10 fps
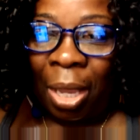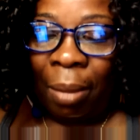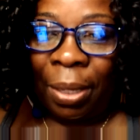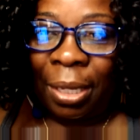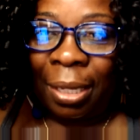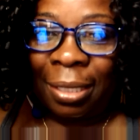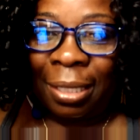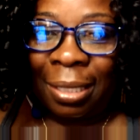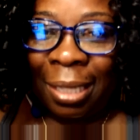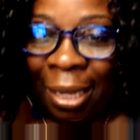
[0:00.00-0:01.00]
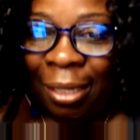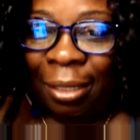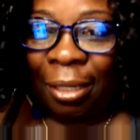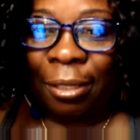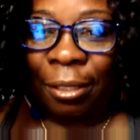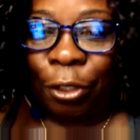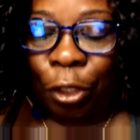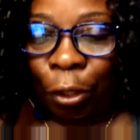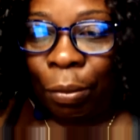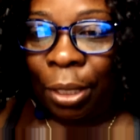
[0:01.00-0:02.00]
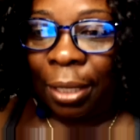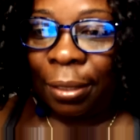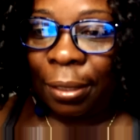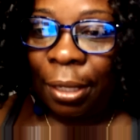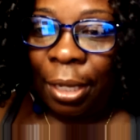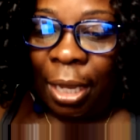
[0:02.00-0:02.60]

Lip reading: because he's telling us, he's showing us.